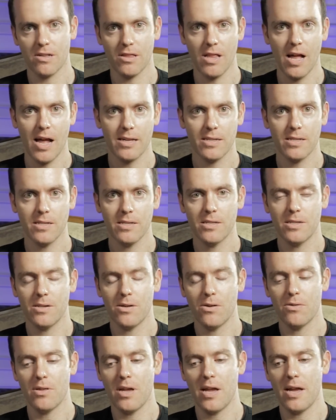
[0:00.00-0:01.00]
classes and
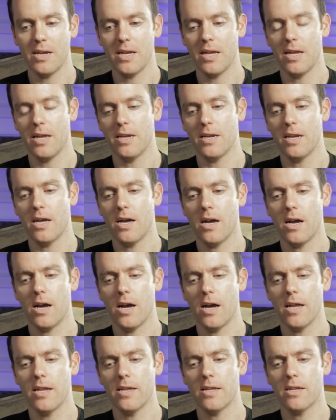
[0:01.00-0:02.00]
all that. And
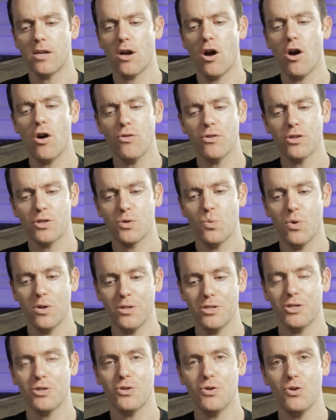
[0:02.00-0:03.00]
I called this
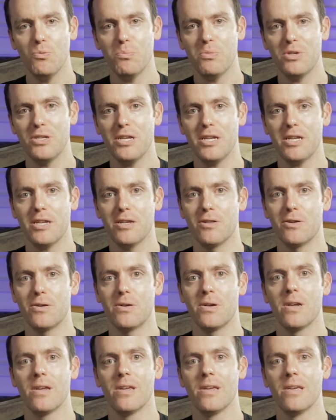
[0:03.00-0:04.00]
one school in
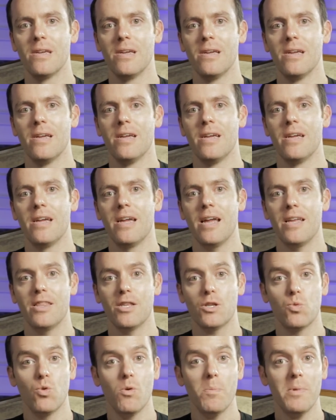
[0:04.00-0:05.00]
particular, and
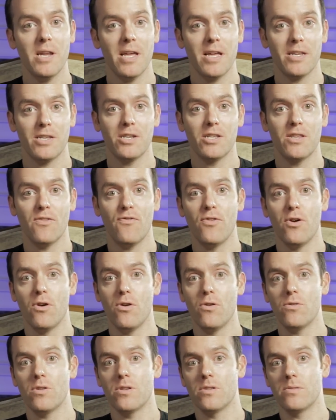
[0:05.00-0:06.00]
this woman answers the
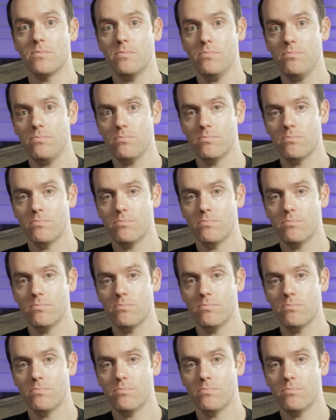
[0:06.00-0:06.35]
phone, and